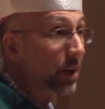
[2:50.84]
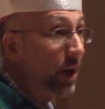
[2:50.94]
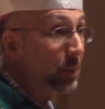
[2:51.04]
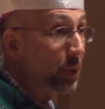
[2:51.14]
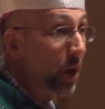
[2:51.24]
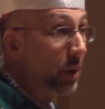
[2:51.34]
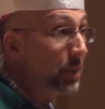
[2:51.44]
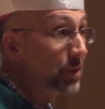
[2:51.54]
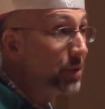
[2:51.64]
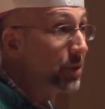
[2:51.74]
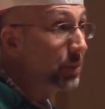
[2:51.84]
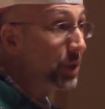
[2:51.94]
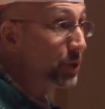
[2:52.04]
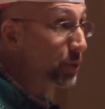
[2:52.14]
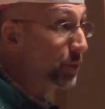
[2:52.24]
I promise to
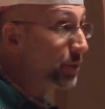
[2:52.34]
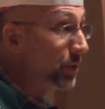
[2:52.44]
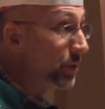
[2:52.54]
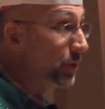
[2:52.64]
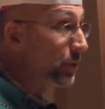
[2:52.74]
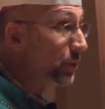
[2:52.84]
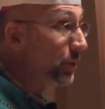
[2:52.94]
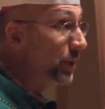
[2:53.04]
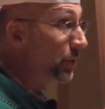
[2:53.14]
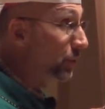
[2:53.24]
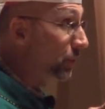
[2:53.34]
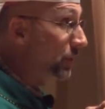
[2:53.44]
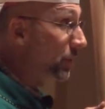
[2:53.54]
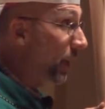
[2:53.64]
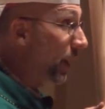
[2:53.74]
be true to you in
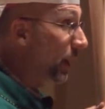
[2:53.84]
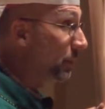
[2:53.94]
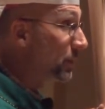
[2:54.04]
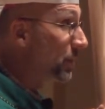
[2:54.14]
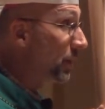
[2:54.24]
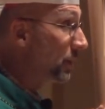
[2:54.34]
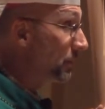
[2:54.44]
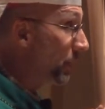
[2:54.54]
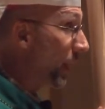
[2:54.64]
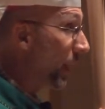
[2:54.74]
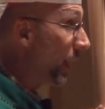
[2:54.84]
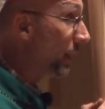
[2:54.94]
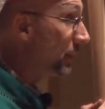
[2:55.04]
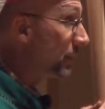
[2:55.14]
good times and in bad,